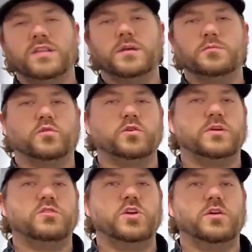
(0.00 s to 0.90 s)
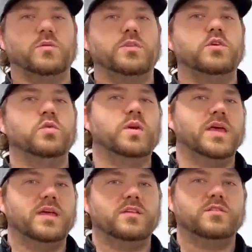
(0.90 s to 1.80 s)
of the tips we're going to be sharing with you
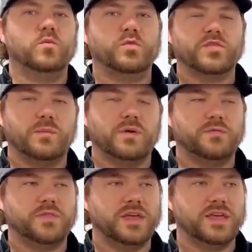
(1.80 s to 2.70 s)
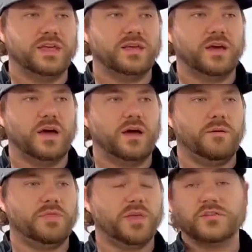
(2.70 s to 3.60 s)
is some of the
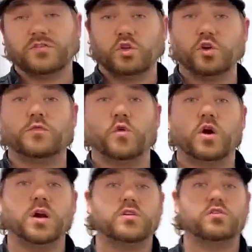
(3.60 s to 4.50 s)
things to look for